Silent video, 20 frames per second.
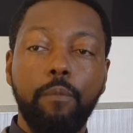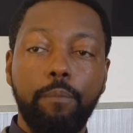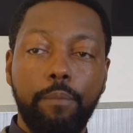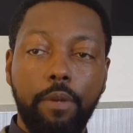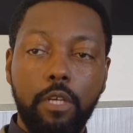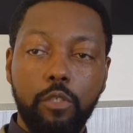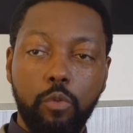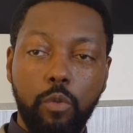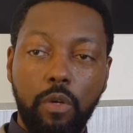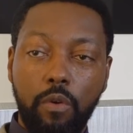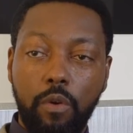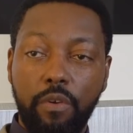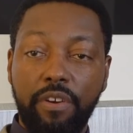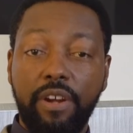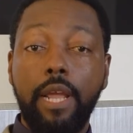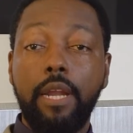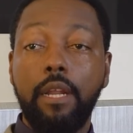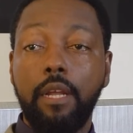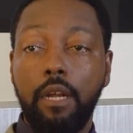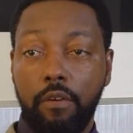because we're
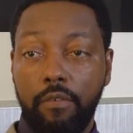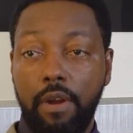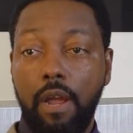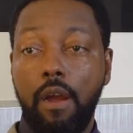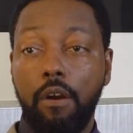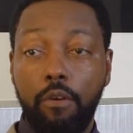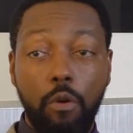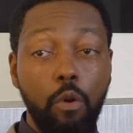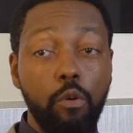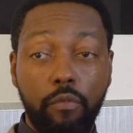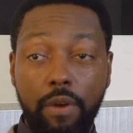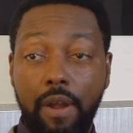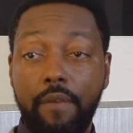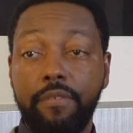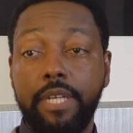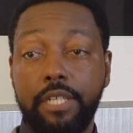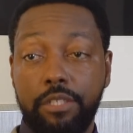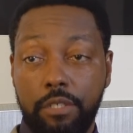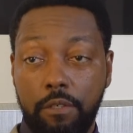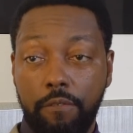creating our own
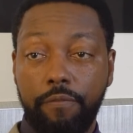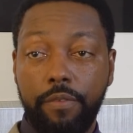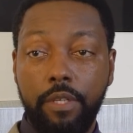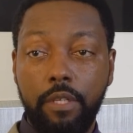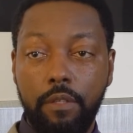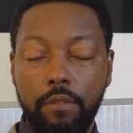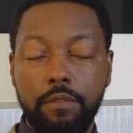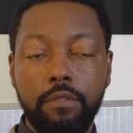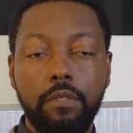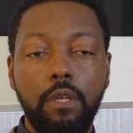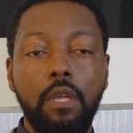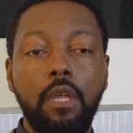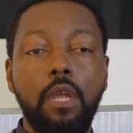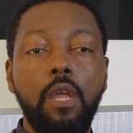gravitational fields.